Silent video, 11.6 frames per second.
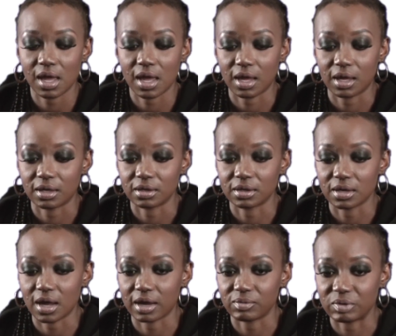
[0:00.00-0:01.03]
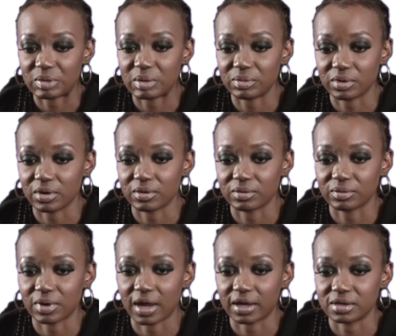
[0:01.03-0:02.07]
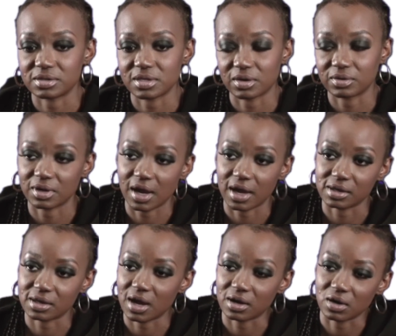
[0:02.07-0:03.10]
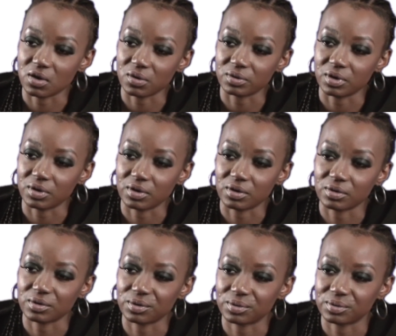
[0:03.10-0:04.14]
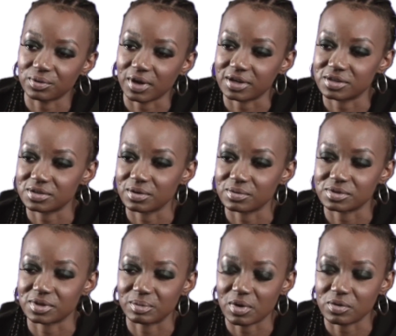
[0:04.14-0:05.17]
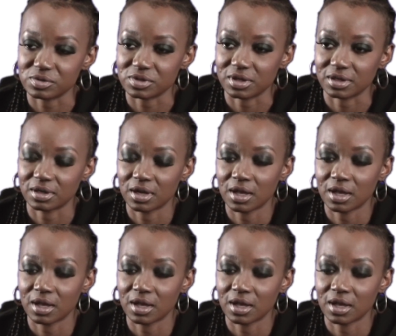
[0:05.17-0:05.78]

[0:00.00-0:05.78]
And I remember I could tell that I had kind of hurt her, like there was an emotion.